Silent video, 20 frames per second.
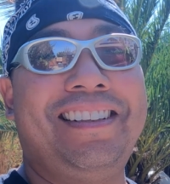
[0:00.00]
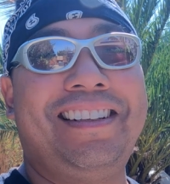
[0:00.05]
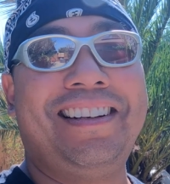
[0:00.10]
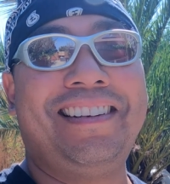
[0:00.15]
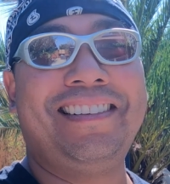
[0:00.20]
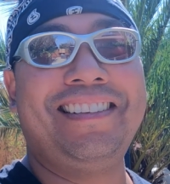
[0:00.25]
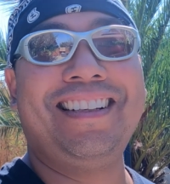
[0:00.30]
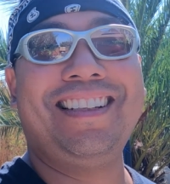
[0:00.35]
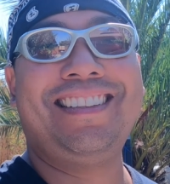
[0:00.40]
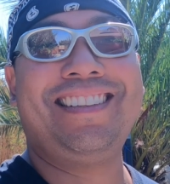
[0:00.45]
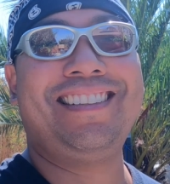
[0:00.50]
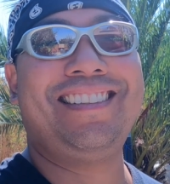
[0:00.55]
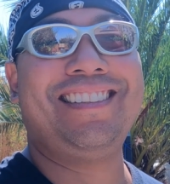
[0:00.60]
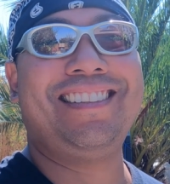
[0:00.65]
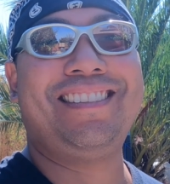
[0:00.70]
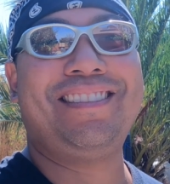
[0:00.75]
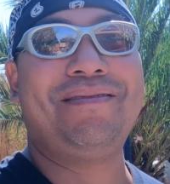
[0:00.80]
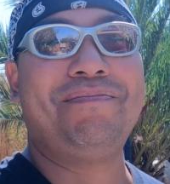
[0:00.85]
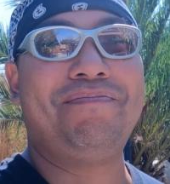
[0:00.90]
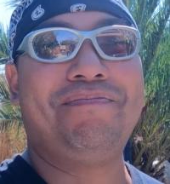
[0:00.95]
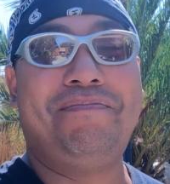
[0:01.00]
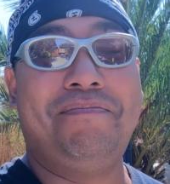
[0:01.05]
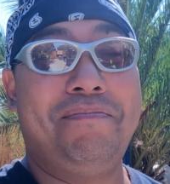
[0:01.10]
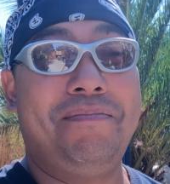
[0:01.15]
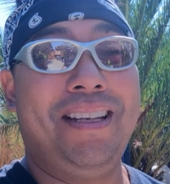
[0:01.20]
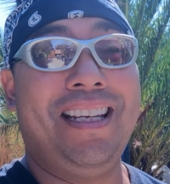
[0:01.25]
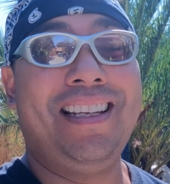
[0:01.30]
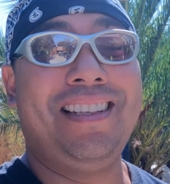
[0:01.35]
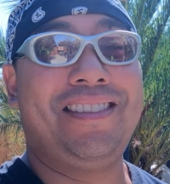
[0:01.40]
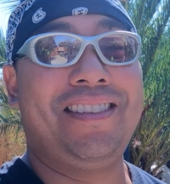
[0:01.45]
donuts, just
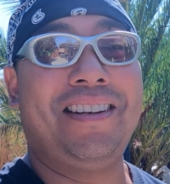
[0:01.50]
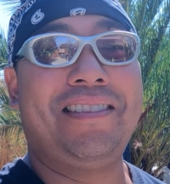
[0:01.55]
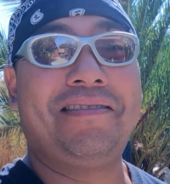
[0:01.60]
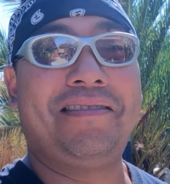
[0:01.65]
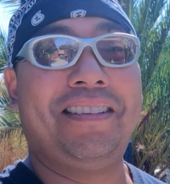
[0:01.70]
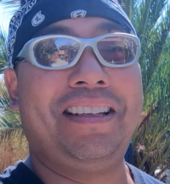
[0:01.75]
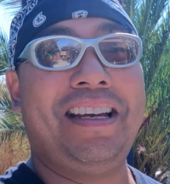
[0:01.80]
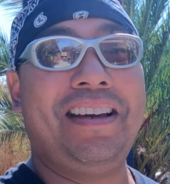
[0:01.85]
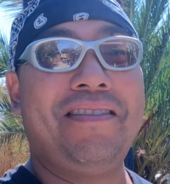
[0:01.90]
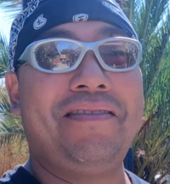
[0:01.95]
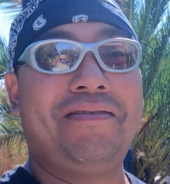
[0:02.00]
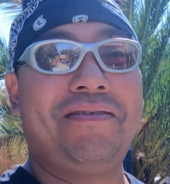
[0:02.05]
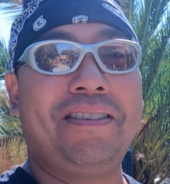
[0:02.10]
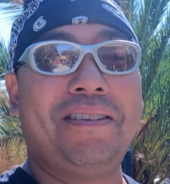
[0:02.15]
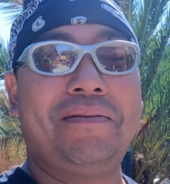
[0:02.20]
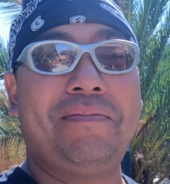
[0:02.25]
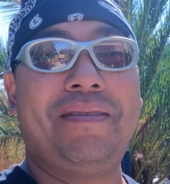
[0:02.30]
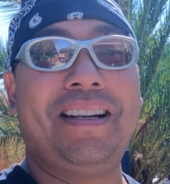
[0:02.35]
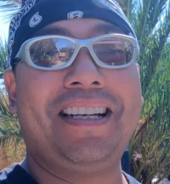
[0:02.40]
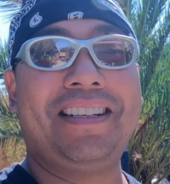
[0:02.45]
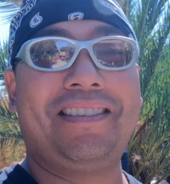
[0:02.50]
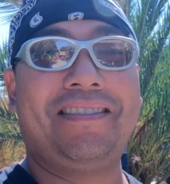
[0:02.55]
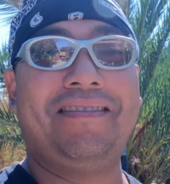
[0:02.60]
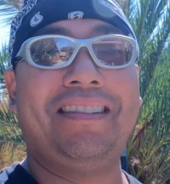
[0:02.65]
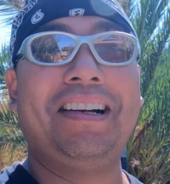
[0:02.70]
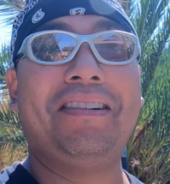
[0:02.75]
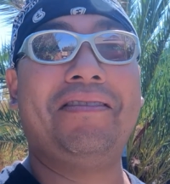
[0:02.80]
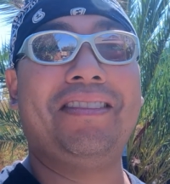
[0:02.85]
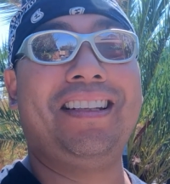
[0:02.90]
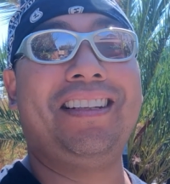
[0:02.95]
me generally having fun bashing
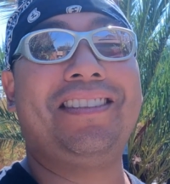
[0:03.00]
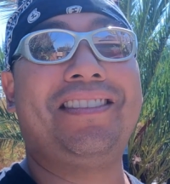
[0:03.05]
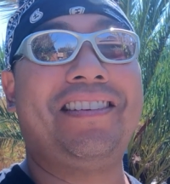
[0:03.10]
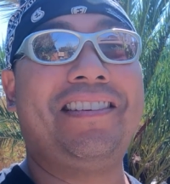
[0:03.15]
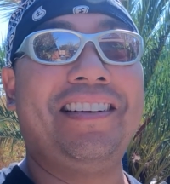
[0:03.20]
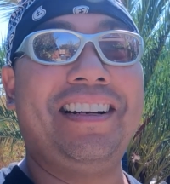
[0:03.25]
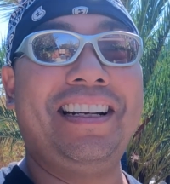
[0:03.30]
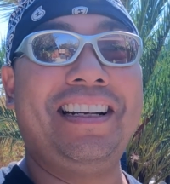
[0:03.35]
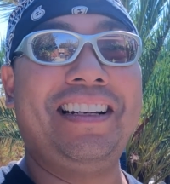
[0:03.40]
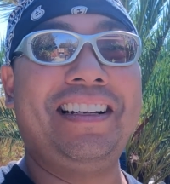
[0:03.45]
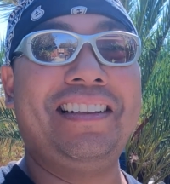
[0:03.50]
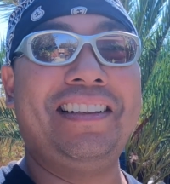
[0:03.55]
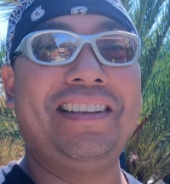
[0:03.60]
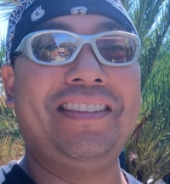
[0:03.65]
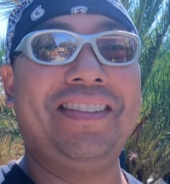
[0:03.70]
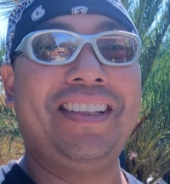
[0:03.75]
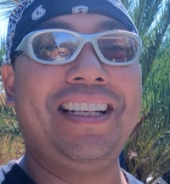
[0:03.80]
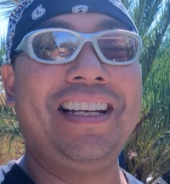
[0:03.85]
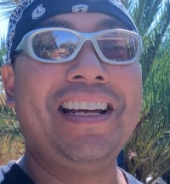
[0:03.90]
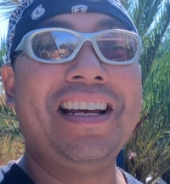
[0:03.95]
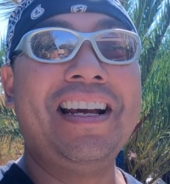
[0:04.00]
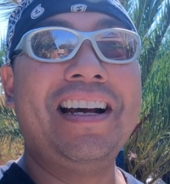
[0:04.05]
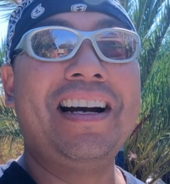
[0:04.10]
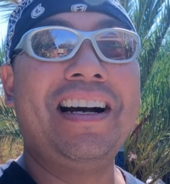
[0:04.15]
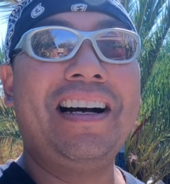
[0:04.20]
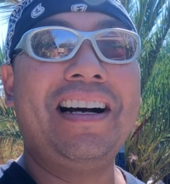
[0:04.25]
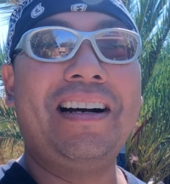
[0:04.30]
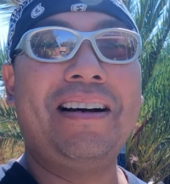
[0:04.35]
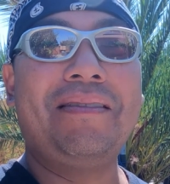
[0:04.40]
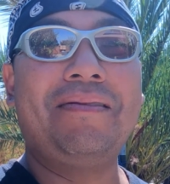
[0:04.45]
around with it. It's great, I love it.
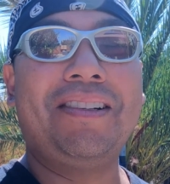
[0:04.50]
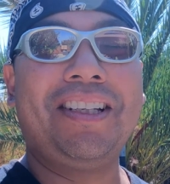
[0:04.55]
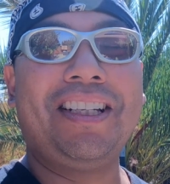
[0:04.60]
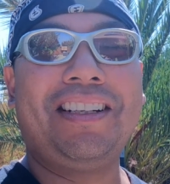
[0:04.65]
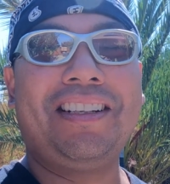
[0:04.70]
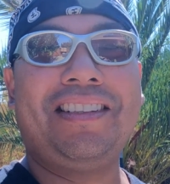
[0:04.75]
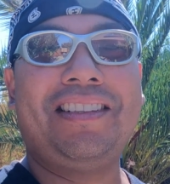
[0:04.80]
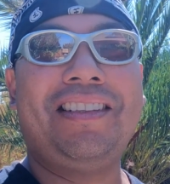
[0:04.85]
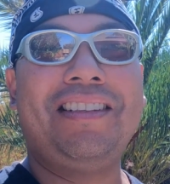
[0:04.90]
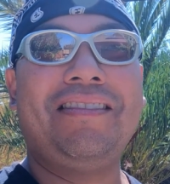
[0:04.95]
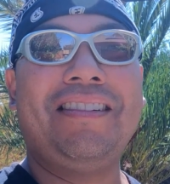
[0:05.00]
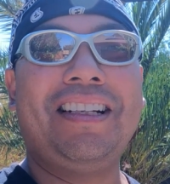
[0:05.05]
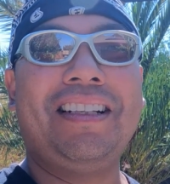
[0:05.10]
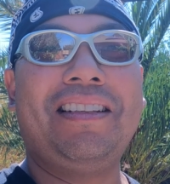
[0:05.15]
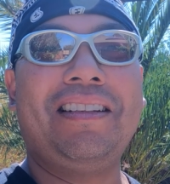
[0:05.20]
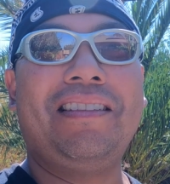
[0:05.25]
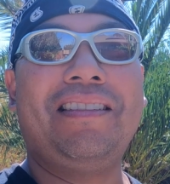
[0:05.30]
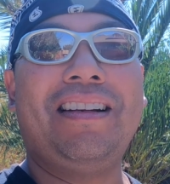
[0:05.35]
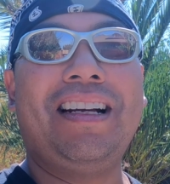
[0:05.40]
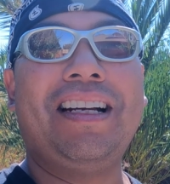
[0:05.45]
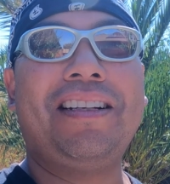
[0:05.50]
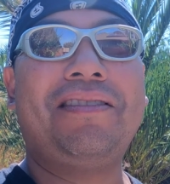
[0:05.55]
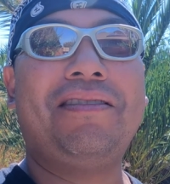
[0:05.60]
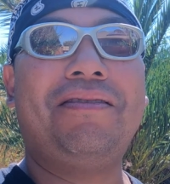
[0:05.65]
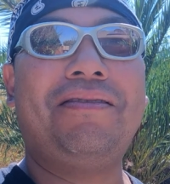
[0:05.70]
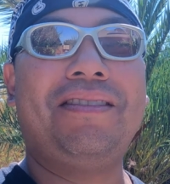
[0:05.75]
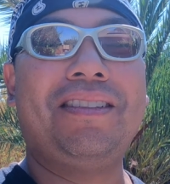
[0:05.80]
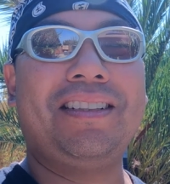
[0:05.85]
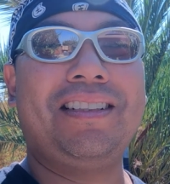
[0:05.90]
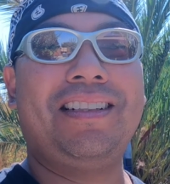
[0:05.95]
But you can see right there, actual
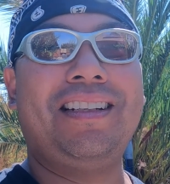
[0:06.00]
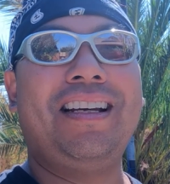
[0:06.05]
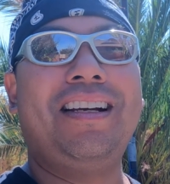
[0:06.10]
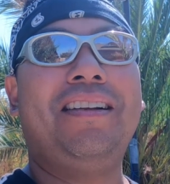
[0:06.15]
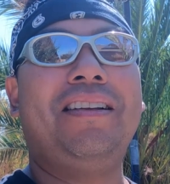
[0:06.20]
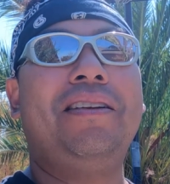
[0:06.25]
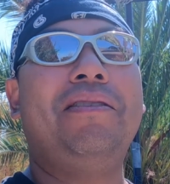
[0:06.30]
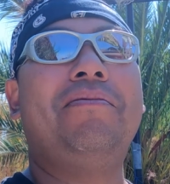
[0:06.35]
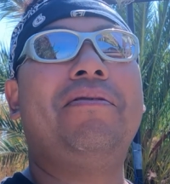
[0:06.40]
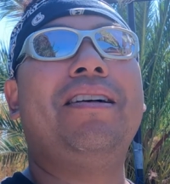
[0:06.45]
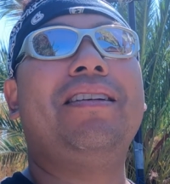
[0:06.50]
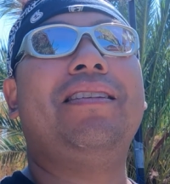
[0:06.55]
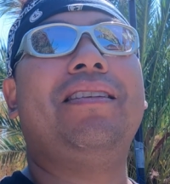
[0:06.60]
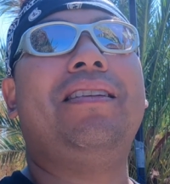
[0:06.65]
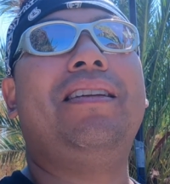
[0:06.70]
functionality wise,